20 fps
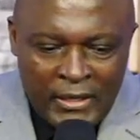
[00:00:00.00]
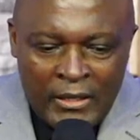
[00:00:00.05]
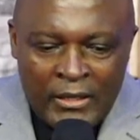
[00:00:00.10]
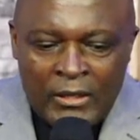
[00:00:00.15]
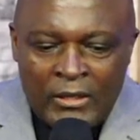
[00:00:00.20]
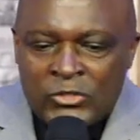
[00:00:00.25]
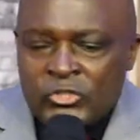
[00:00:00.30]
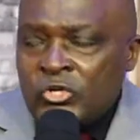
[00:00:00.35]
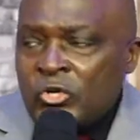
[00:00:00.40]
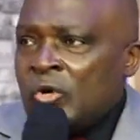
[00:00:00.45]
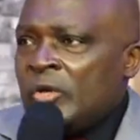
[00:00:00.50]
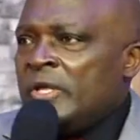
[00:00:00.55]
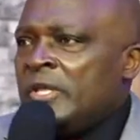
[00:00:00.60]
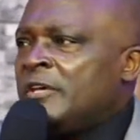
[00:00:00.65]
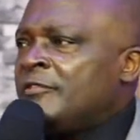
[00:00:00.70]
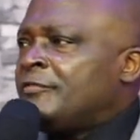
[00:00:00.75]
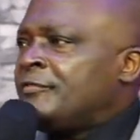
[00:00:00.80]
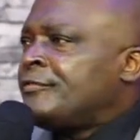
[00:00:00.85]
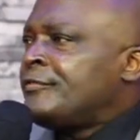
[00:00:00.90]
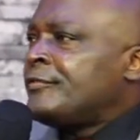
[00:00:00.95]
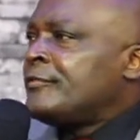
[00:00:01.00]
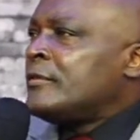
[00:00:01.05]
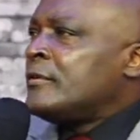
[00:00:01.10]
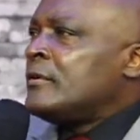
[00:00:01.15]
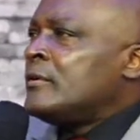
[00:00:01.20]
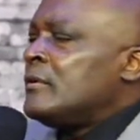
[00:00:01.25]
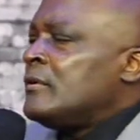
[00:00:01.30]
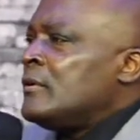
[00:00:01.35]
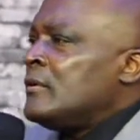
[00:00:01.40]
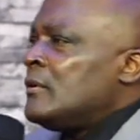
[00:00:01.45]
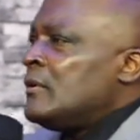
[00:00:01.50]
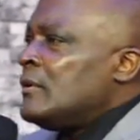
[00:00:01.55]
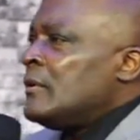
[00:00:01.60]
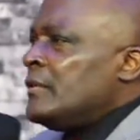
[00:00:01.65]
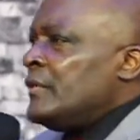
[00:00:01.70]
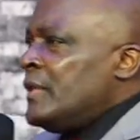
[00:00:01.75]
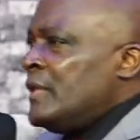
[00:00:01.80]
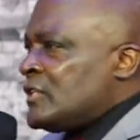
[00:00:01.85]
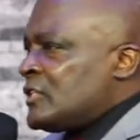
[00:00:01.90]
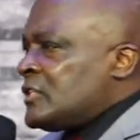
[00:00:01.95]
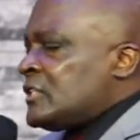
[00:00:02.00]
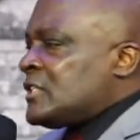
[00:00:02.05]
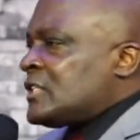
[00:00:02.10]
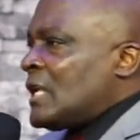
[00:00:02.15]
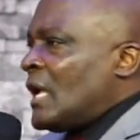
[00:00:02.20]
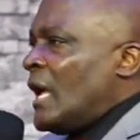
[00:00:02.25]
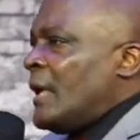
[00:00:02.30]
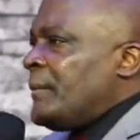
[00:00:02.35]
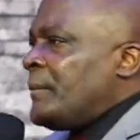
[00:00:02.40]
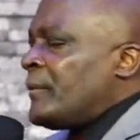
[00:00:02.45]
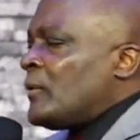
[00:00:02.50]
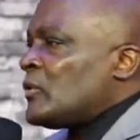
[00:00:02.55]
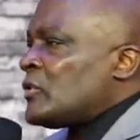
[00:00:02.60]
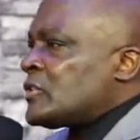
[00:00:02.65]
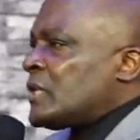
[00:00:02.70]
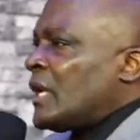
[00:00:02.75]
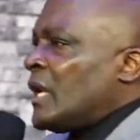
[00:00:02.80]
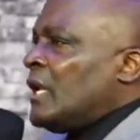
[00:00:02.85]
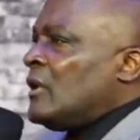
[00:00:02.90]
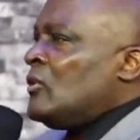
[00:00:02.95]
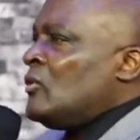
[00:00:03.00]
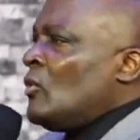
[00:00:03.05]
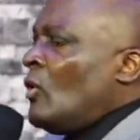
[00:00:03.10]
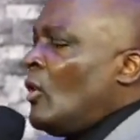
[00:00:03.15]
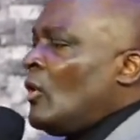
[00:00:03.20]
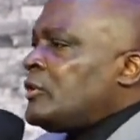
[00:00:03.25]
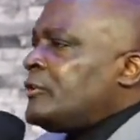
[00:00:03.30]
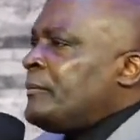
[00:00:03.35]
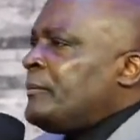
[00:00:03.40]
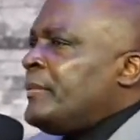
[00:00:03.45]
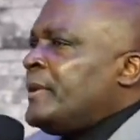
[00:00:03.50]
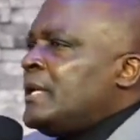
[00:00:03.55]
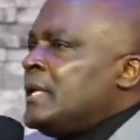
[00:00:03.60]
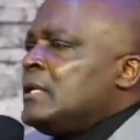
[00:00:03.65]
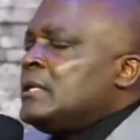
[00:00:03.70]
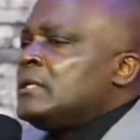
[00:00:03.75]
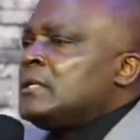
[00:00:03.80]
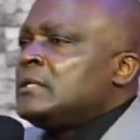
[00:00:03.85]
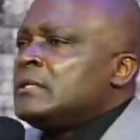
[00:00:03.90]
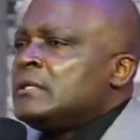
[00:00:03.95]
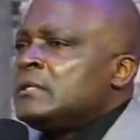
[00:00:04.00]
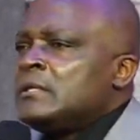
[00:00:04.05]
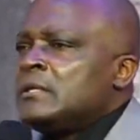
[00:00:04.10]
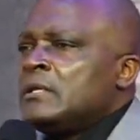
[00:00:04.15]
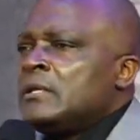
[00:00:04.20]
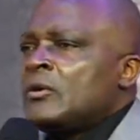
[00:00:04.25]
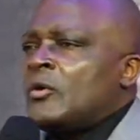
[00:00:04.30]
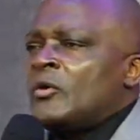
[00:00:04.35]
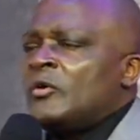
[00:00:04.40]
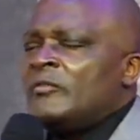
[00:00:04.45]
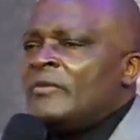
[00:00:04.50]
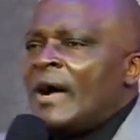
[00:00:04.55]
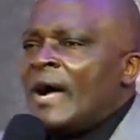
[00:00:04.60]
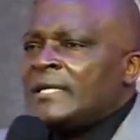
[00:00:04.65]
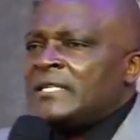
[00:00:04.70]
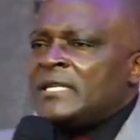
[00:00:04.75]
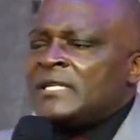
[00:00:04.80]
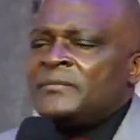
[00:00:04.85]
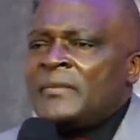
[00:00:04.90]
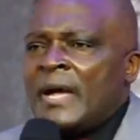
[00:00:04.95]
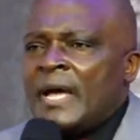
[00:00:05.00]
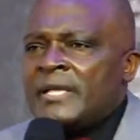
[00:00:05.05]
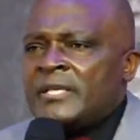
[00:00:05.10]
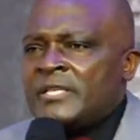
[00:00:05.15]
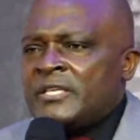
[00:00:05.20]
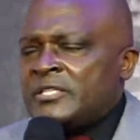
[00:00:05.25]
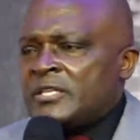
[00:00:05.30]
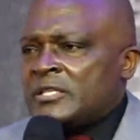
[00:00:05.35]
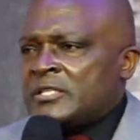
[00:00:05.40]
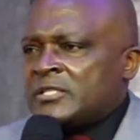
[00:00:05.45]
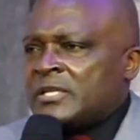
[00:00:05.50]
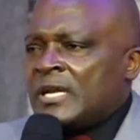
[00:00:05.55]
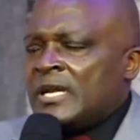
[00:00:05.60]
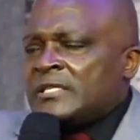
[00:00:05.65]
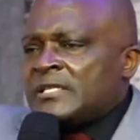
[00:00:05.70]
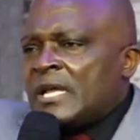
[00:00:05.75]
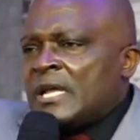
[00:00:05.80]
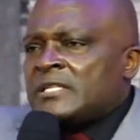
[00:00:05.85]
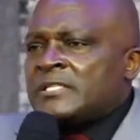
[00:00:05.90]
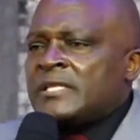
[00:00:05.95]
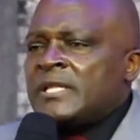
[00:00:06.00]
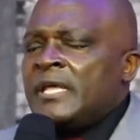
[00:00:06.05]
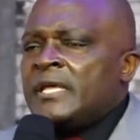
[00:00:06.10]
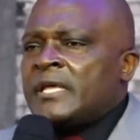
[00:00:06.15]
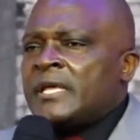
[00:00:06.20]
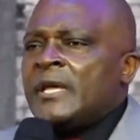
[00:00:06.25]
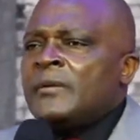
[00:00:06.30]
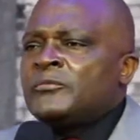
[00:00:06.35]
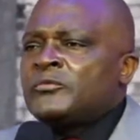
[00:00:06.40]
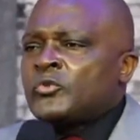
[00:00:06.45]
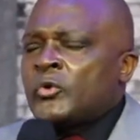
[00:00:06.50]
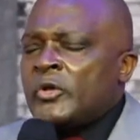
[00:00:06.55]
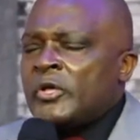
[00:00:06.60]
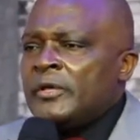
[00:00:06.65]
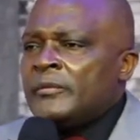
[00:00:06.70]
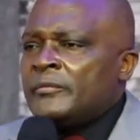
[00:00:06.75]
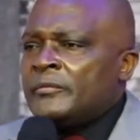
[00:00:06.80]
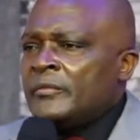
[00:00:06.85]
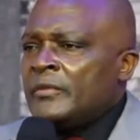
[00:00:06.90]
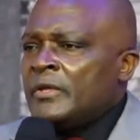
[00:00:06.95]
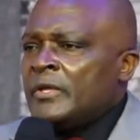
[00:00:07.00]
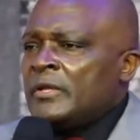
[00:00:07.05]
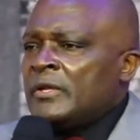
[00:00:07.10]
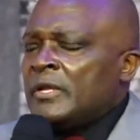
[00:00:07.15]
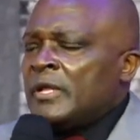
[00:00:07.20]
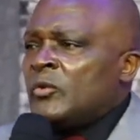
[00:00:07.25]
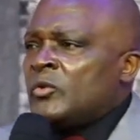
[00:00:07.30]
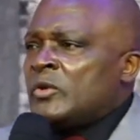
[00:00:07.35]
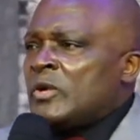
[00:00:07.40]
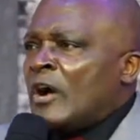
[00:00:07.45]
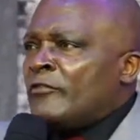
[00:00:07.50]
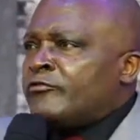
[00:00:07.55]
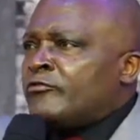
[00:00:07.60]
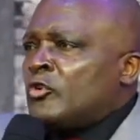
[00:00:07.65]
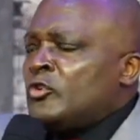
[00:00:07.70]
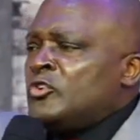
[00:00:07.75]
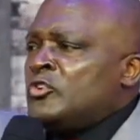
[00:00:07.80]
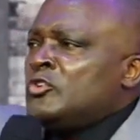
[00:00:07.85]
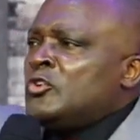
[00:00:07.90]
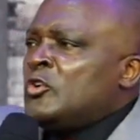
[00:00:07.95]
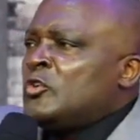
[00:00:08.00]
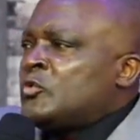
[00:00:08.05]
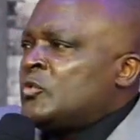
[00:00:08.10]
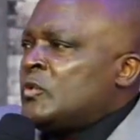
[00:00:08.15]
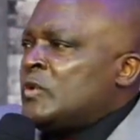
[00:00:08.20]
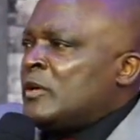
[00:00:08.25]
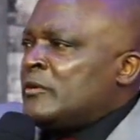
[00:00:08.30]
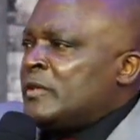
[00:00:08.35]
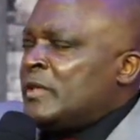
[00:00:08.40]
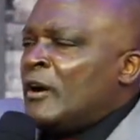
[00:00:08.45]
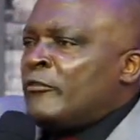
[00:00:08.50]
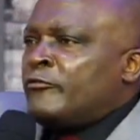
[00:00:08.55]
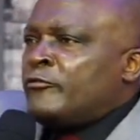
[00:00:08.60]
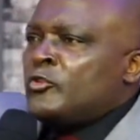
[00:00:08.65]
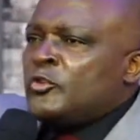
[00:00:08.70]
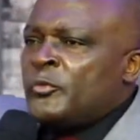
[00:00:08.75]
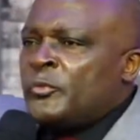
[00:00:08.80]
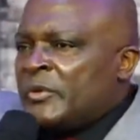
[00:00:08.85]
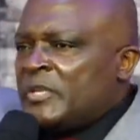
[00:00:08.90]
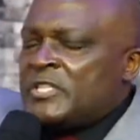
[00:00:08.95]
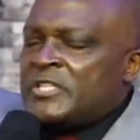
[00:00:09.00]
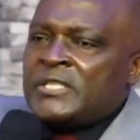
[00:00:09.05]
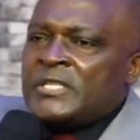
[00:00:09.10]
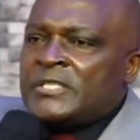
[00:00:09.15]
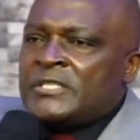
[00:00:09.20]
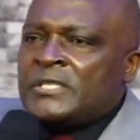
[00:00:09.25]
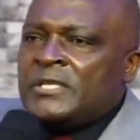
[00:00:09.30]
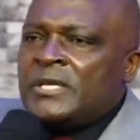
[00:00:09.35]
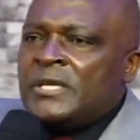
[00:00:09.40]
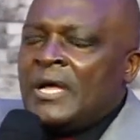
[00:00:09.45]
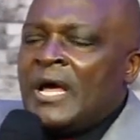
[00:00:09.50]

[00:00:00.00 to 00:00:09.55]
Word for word: So if these disciples had not been Converted by Jesus Christ as they came to him, they would have continued with their food business.